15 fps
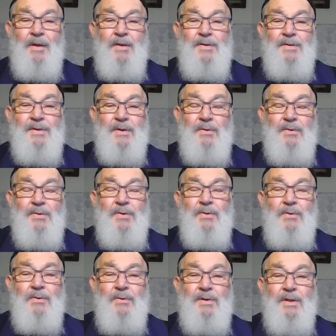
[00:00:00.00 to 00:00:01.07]
So
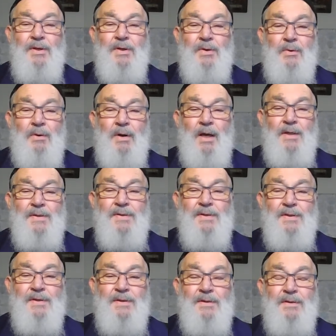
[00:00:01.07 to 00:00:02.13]
too did
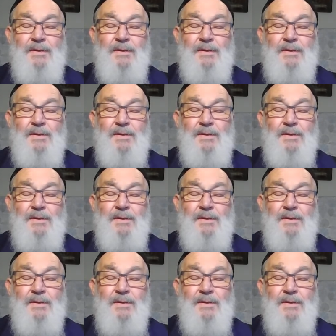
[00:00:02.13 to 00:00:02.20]
Christ.